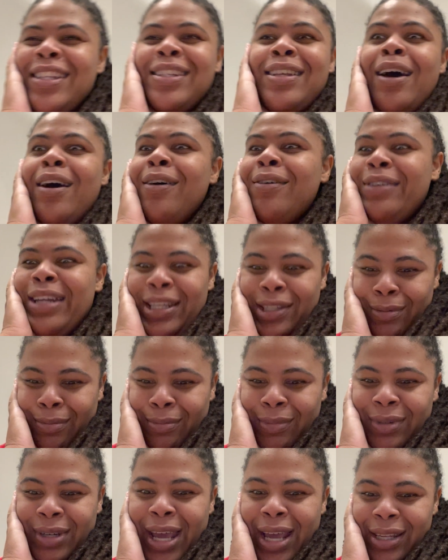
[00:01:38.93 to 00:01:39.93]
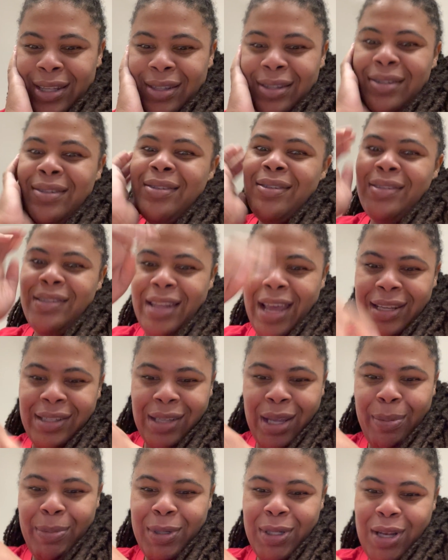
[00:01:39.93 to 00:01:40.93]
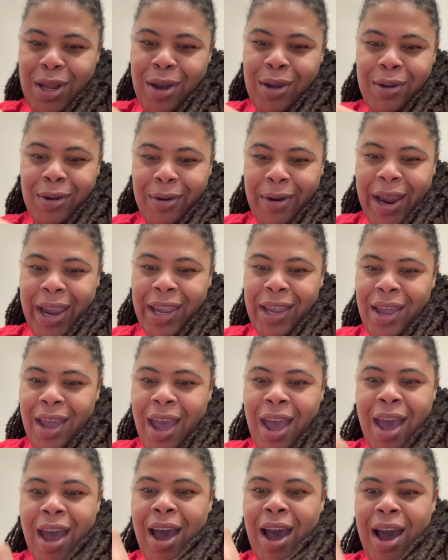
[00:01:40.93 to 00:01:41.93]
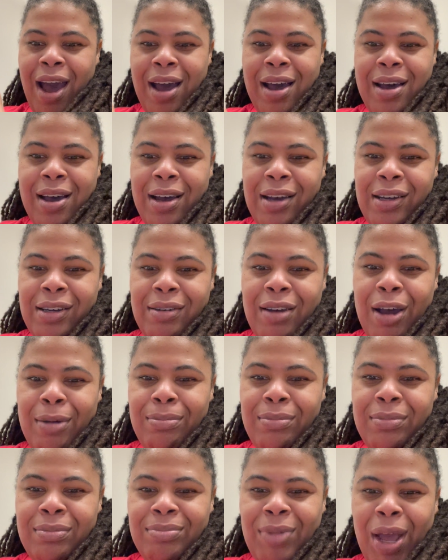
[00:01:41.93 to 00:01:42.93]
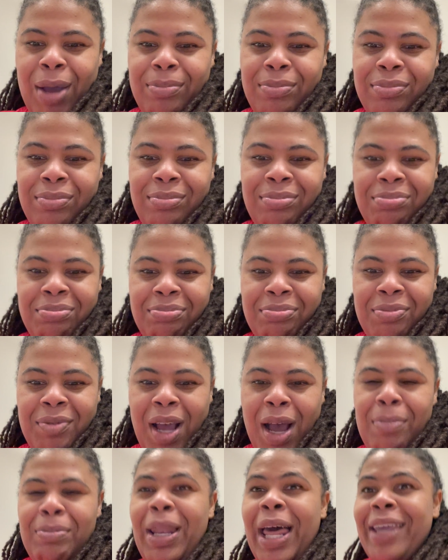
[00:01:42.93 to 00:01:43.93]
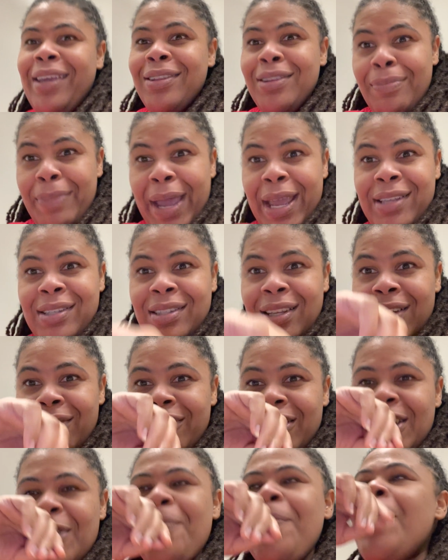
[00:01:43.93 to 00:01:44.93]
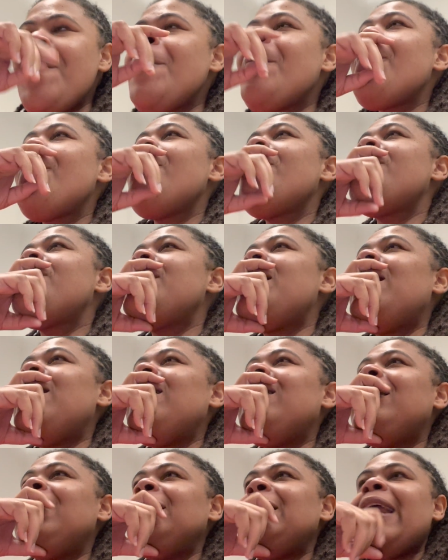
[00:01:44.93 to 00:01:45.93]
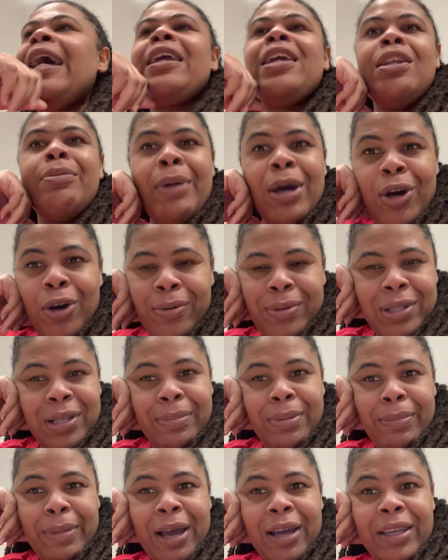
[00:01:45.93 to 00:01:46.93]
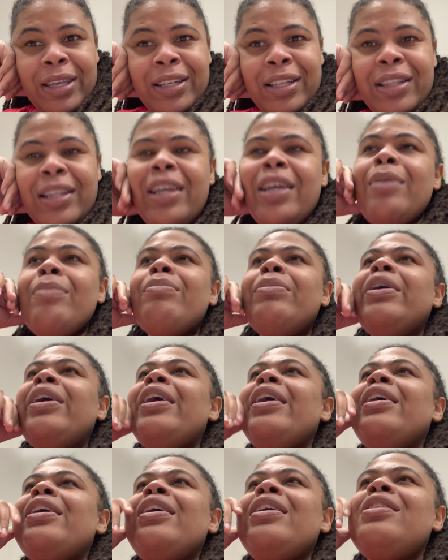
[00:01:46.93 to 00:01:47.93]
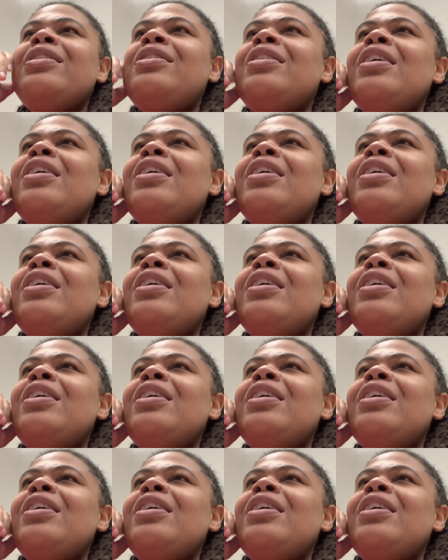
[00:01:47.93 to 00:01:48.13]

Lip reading: So that's coming along great. I'm liking the pace of it. Not getting my hopes up about anything, but it's